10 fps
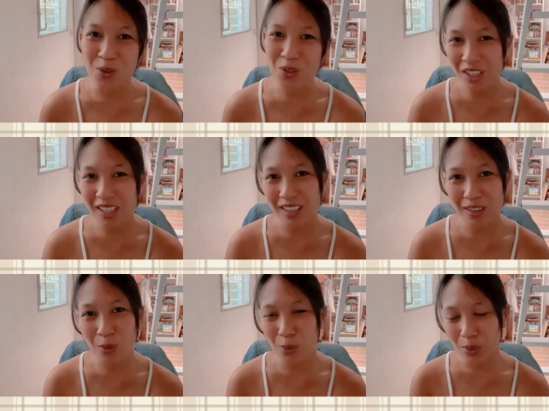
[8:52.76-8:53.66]
Junji
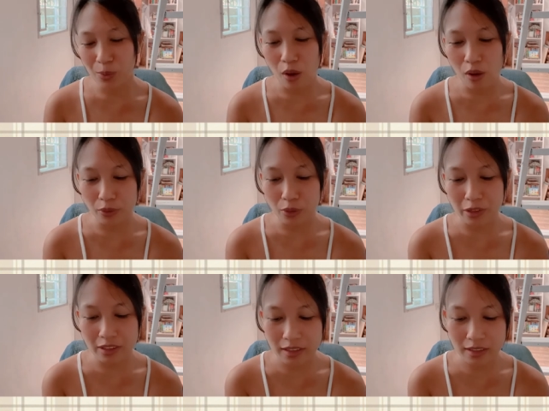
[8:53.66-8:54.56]
Ito, so of
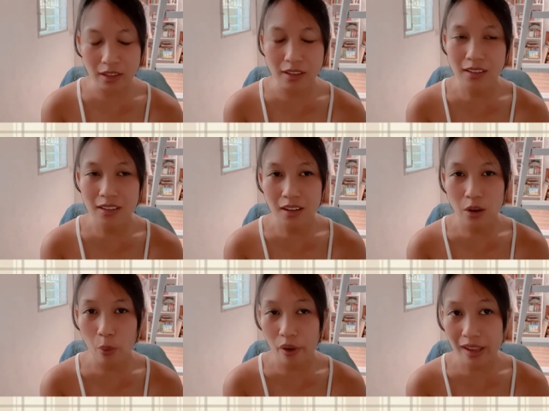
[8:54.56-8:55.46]
course it's
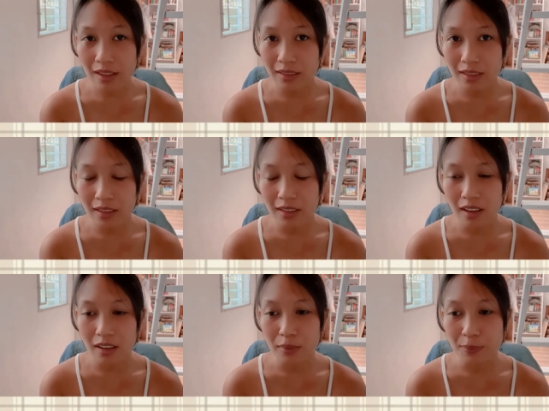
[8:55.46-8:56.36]
quite
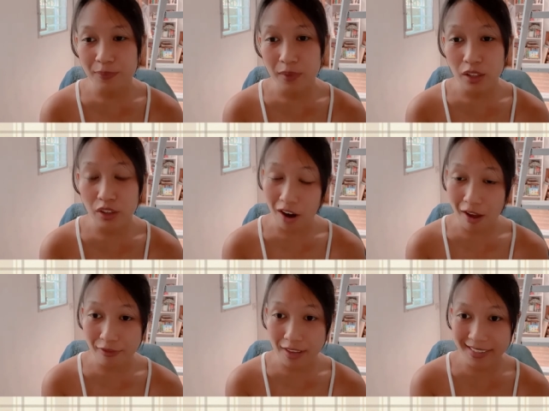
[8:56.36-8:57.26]
um,
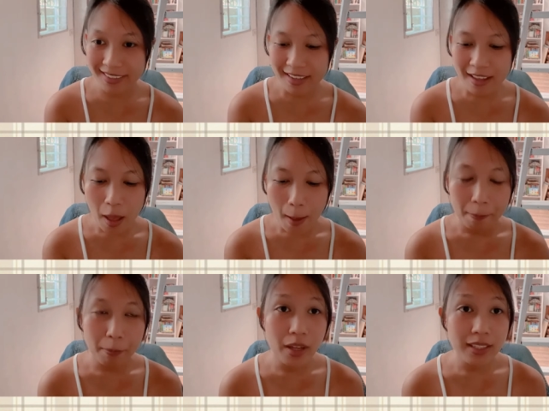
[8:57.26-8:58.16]
graphic.
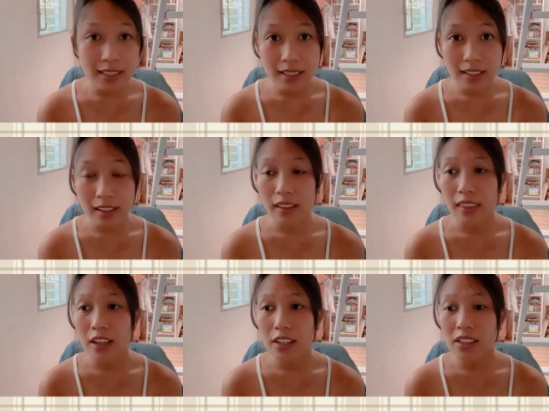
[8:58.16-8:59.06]
But still,
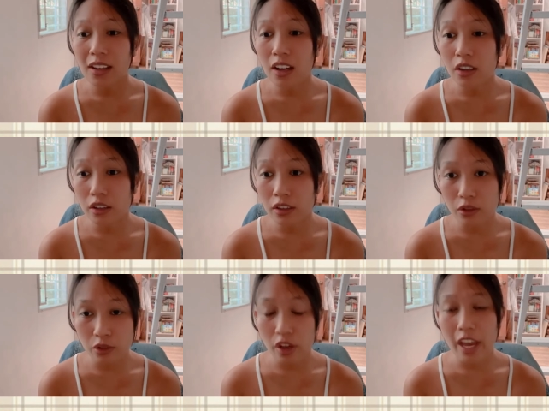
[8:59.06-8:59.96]
there's a
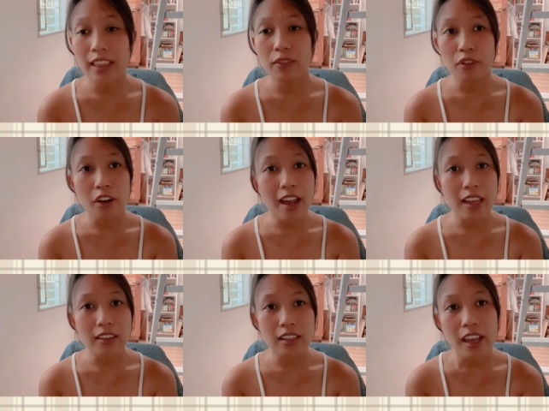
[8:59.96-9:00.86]
great
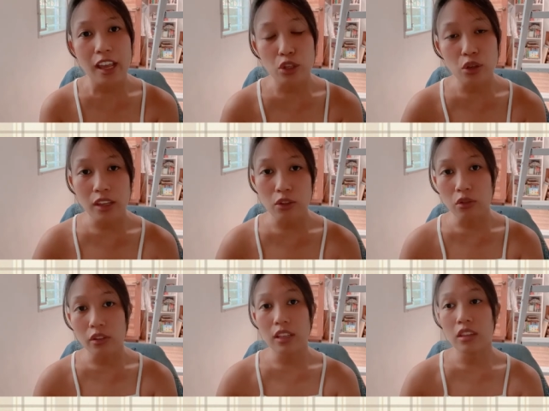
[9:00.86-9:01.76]
variety and you can
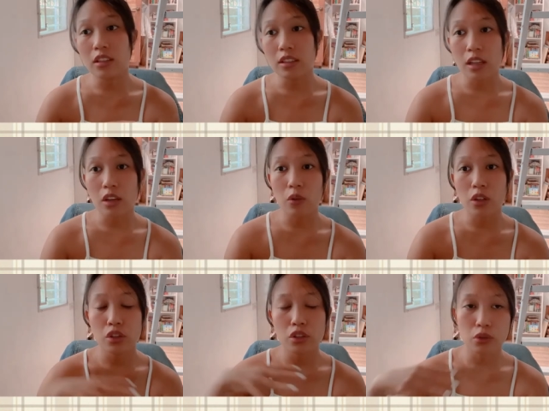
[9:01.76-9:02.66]
really distinguish